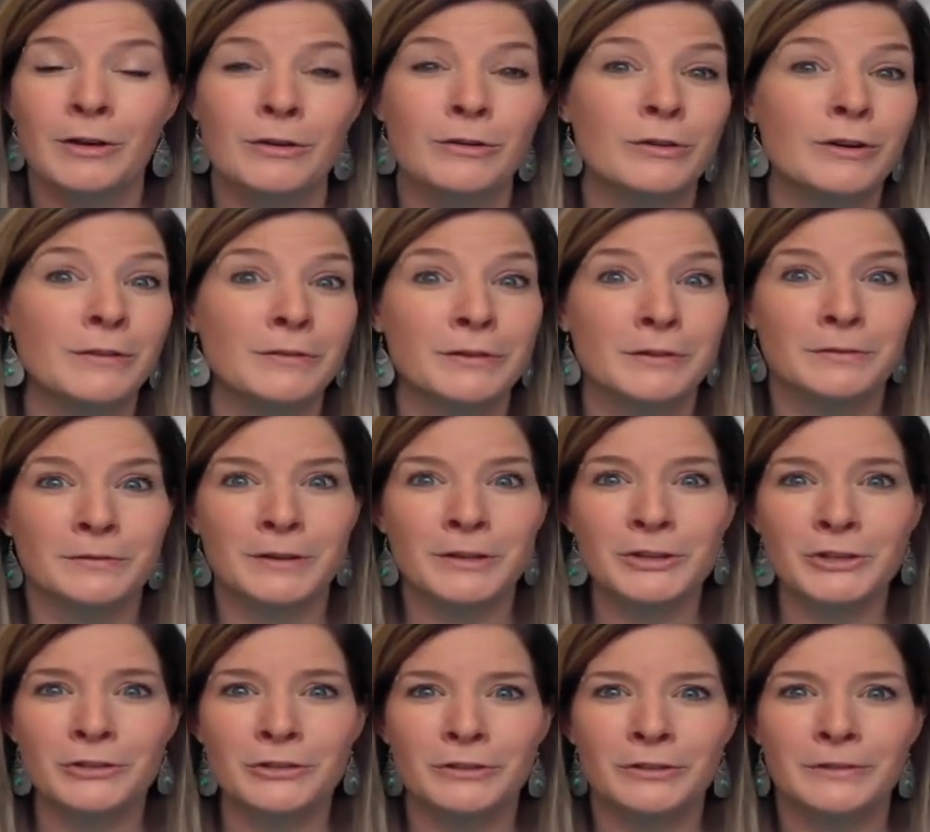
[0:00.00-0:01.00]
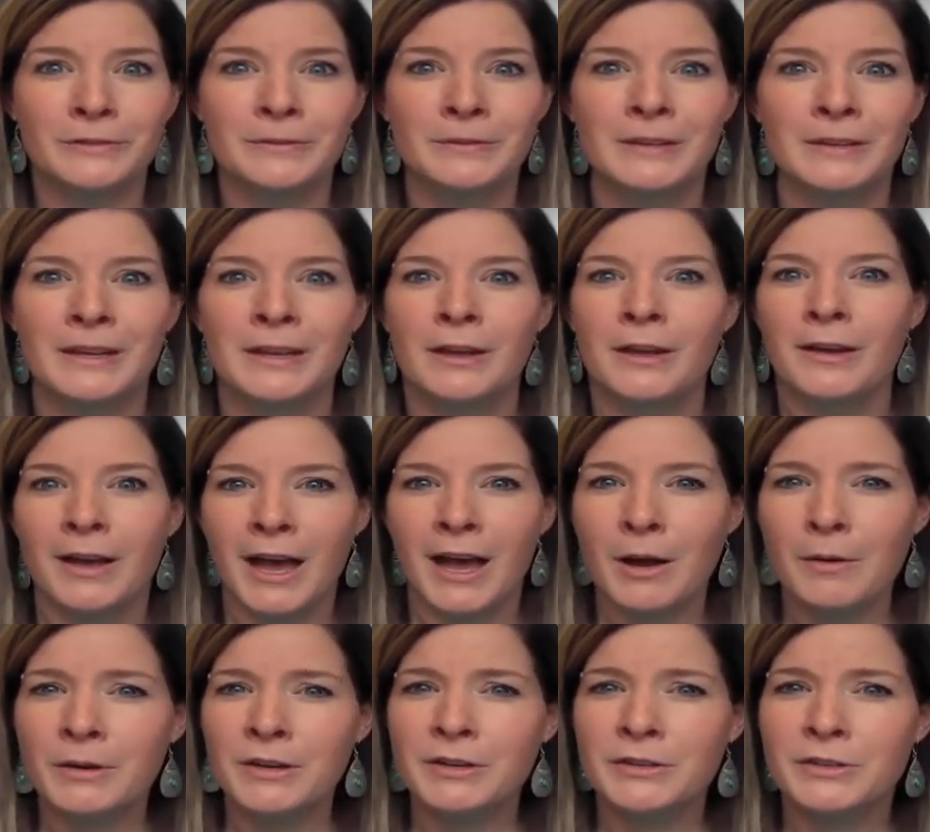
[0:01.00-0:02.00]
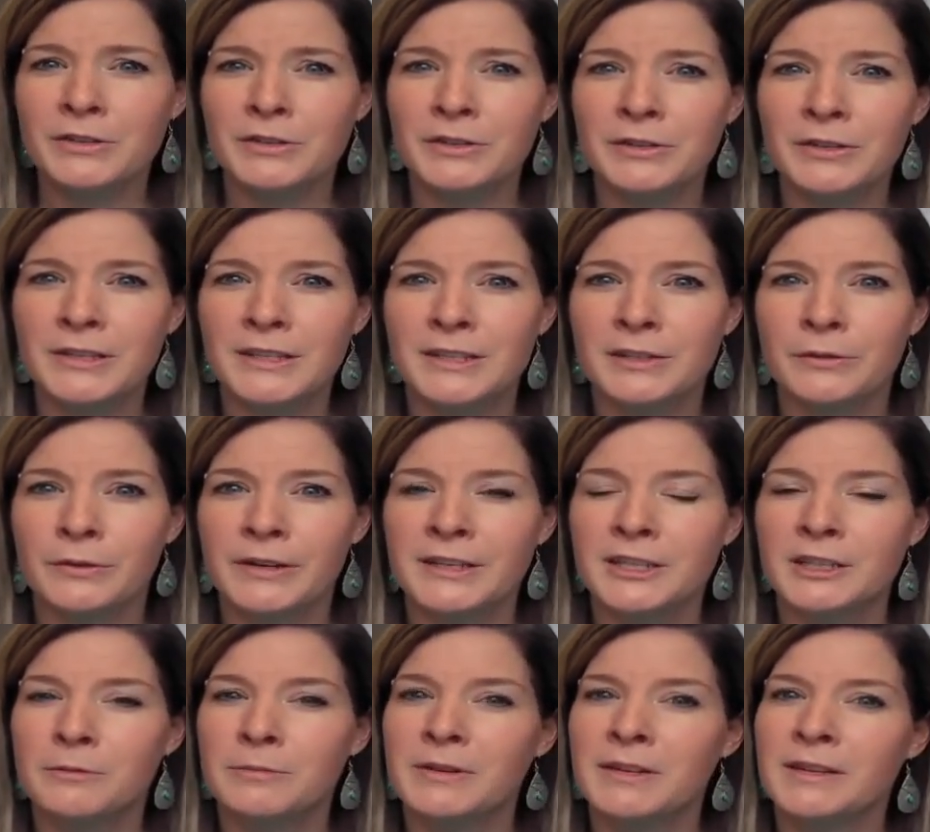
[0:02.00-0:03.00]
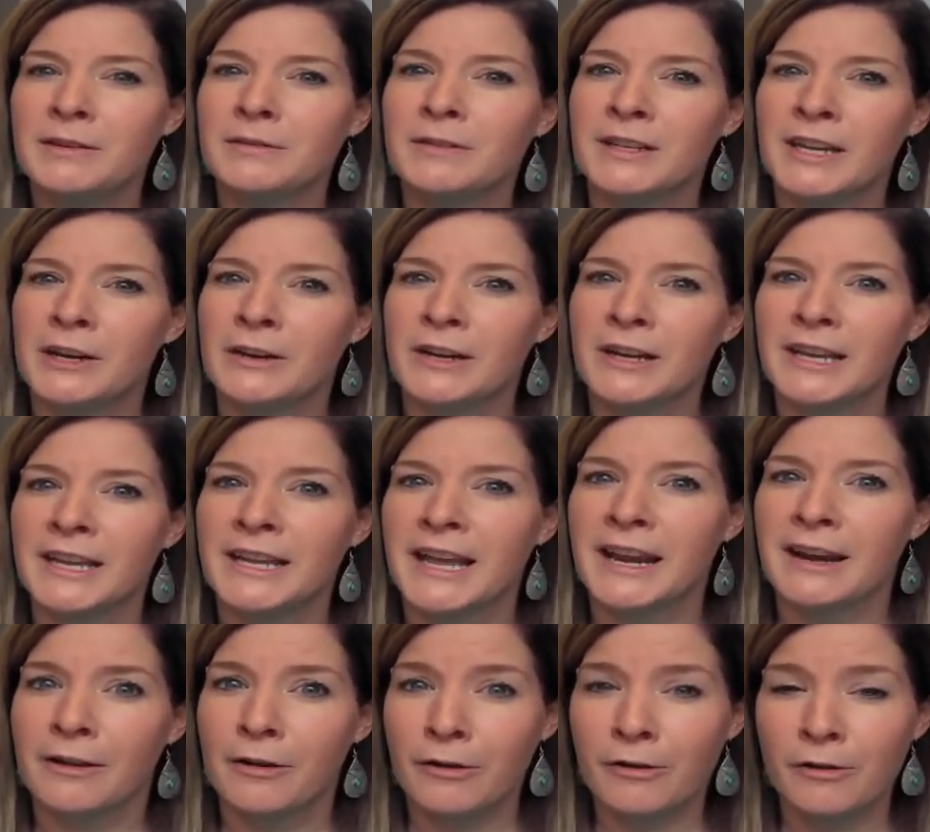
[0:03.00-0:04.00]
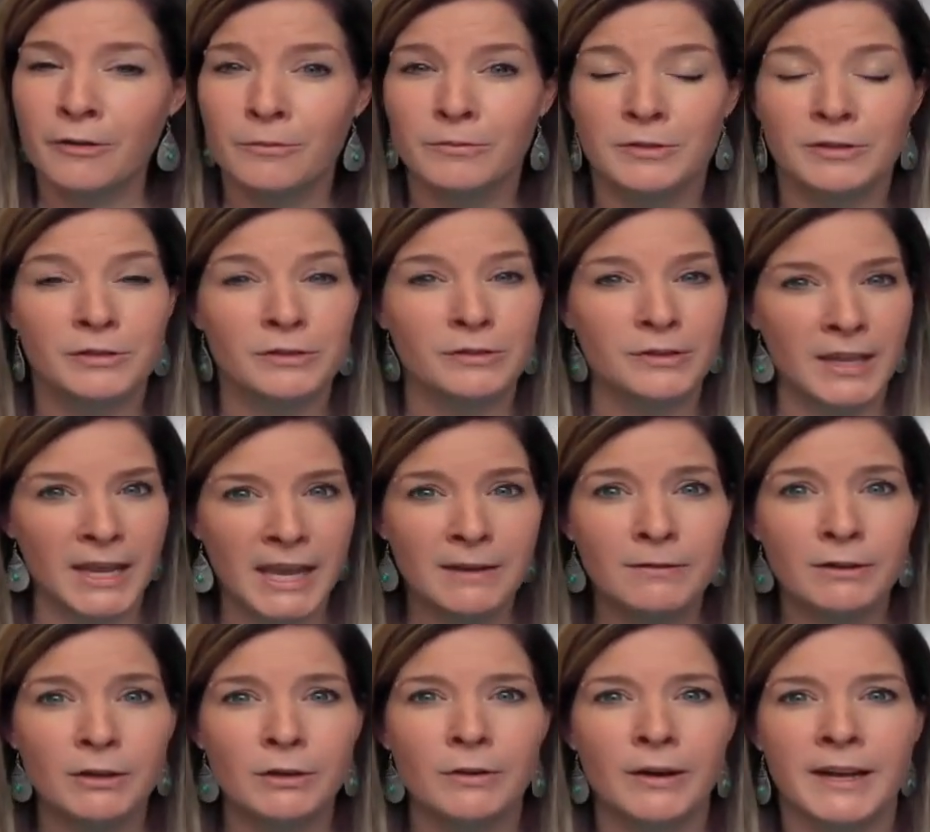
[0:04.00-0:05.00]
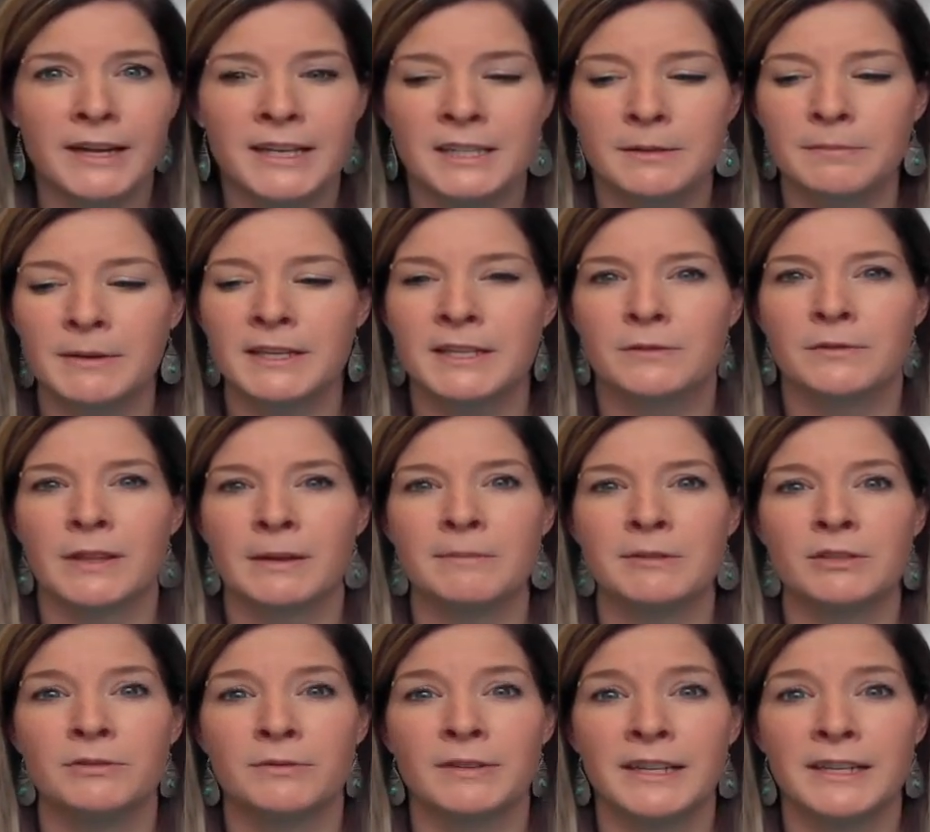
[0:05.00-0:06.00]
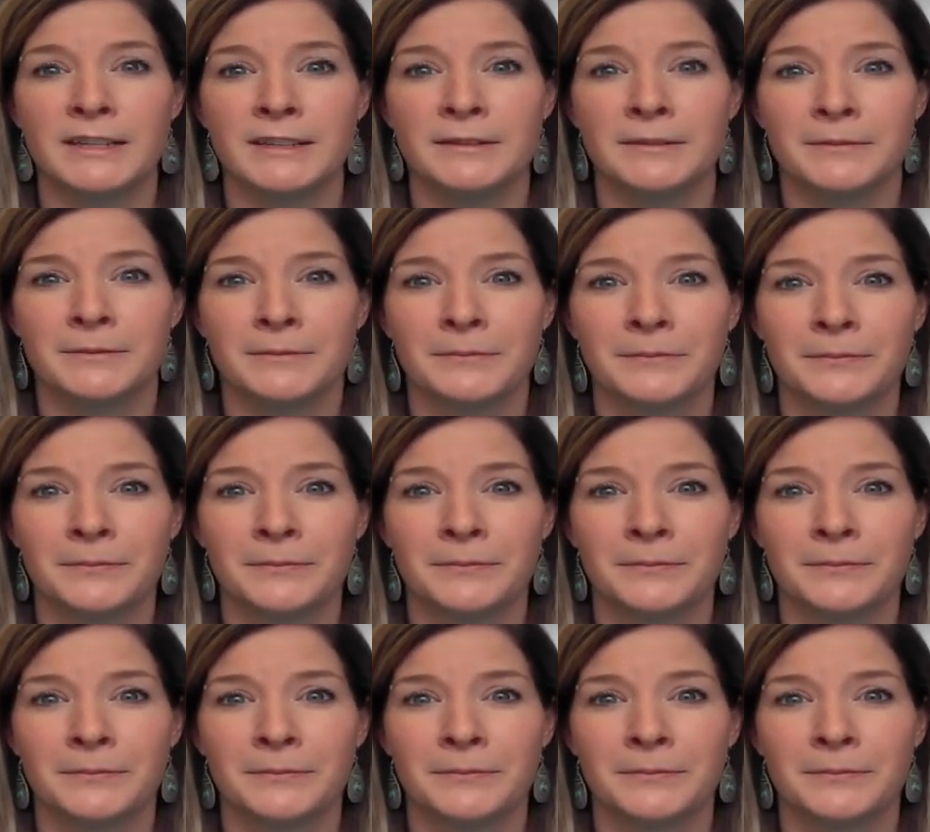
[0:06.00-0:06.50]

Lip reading: Or if you're virtual, how are your students going to be narrating at home? Do they have a quiet space for them to read?